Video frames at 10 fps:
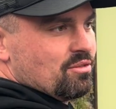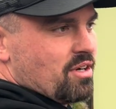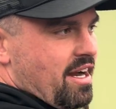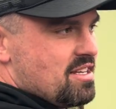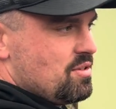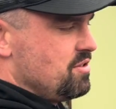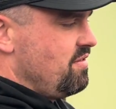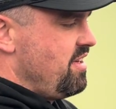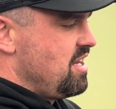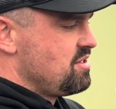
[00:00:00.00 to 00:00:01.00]
right? So it's a
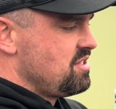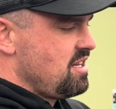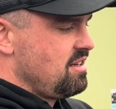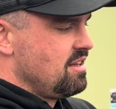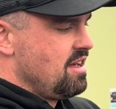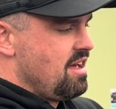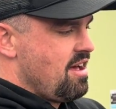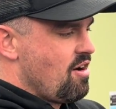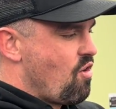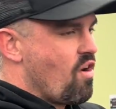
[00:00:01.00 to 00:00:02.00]
video scene,
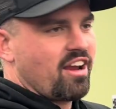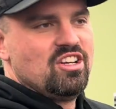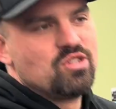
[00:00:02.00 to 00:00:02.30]
or I can do